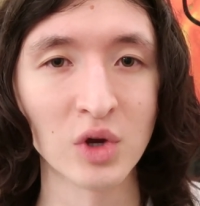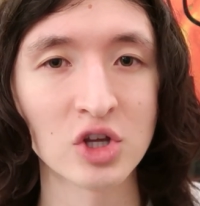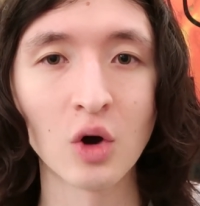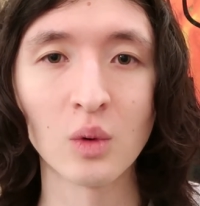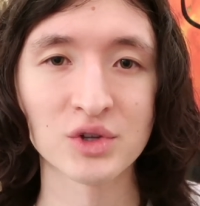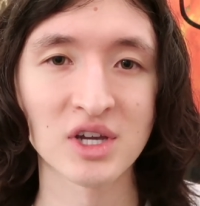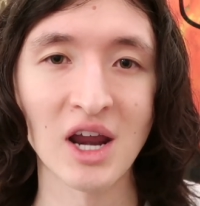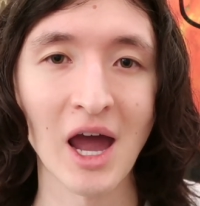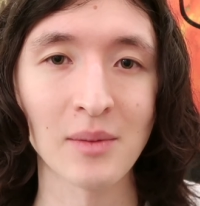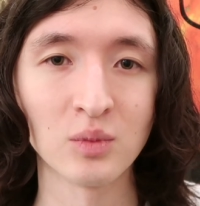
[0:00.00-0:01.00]
We don't know what's
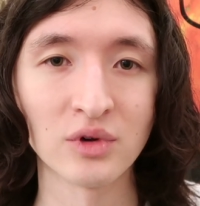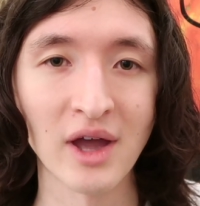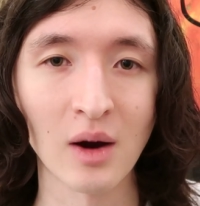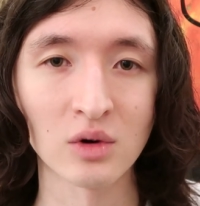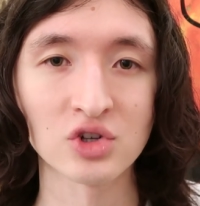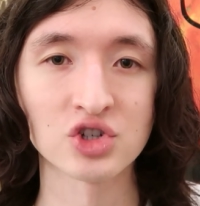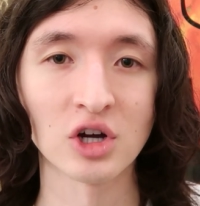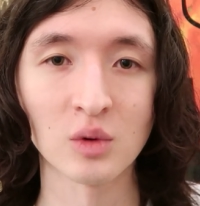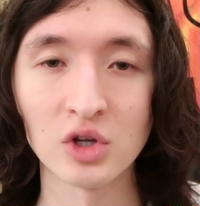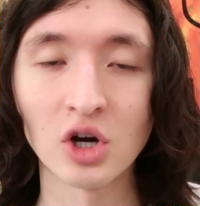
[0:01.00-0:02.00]
going to happen with Howard and
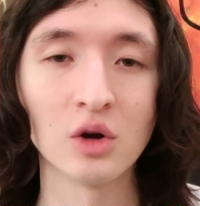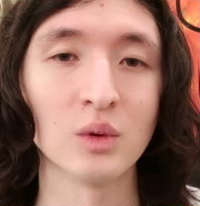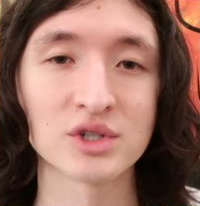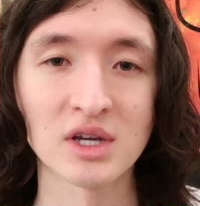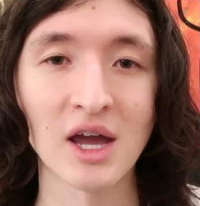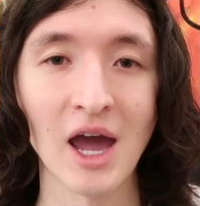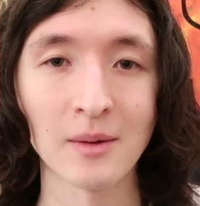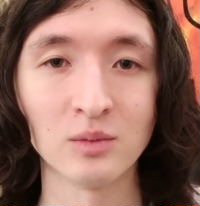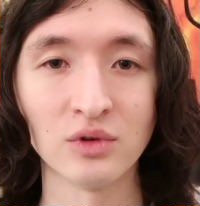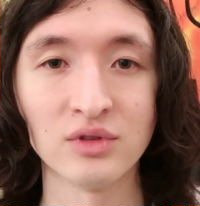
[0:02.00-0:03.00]
Chuck. We don't know what's going to
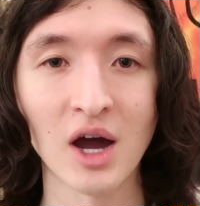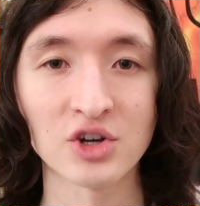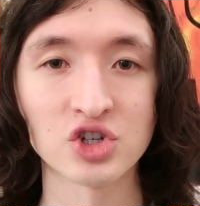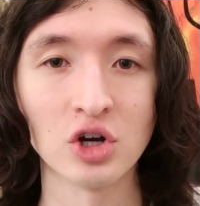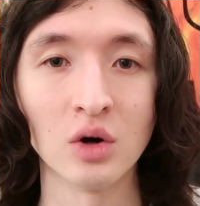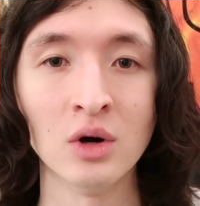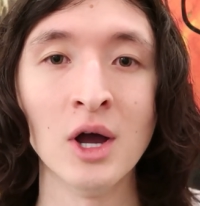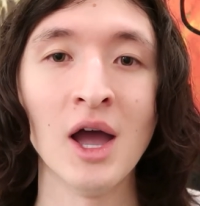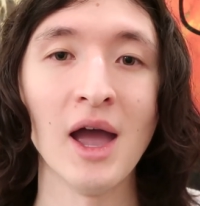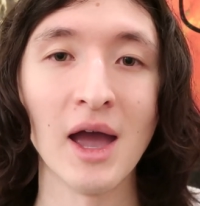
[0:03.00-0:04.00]
happen with Nacho
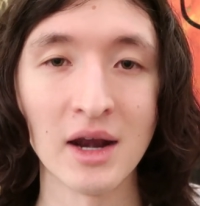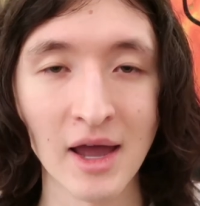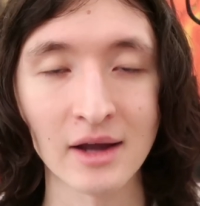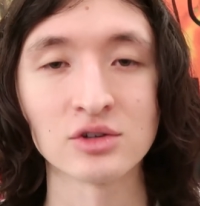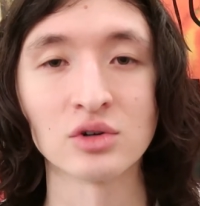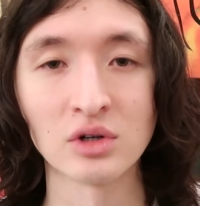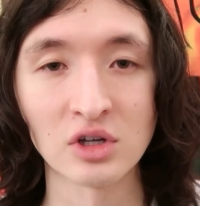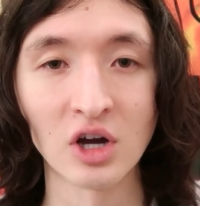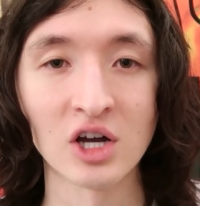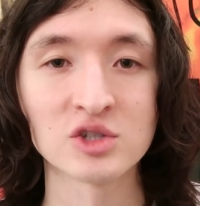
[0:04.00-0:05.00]
and Hector
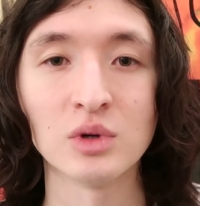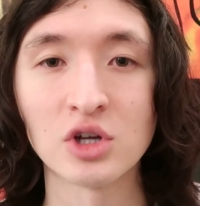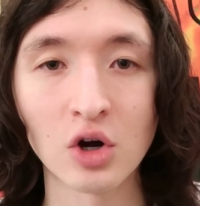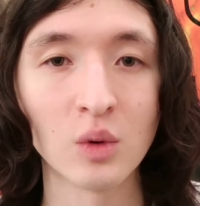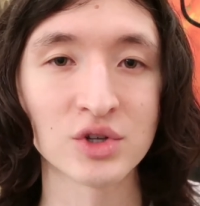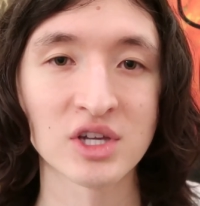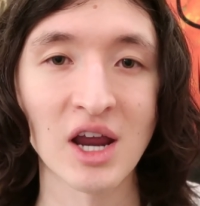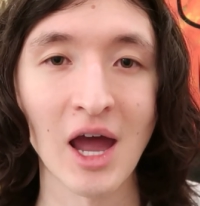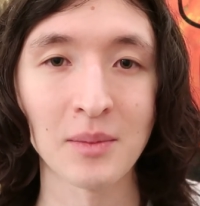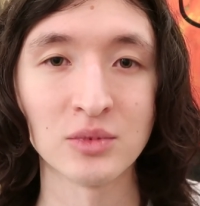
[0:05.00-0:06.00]
and Gus. We don't know what's
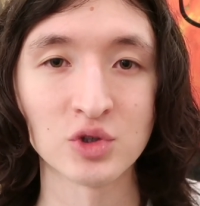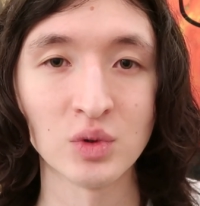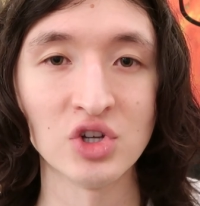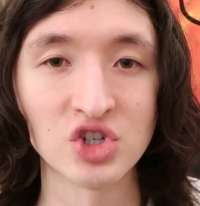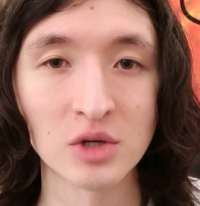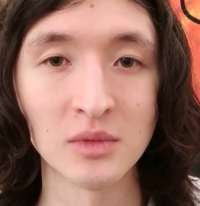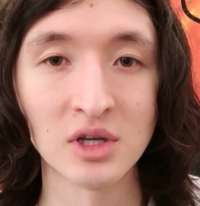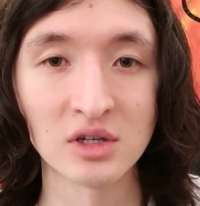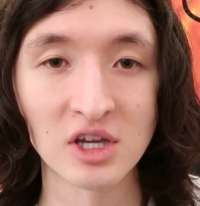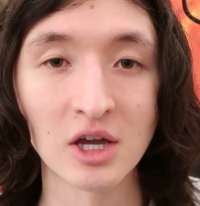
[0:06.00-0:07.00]
going to happen between
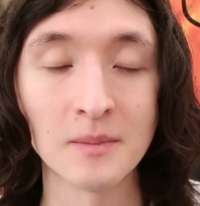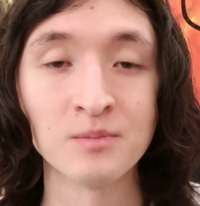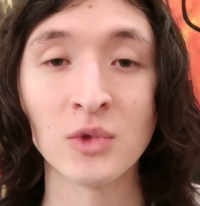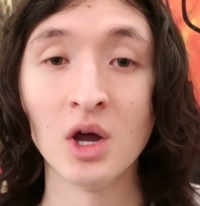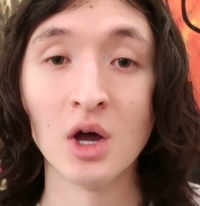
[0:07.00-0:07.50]
Jimmy and Kim.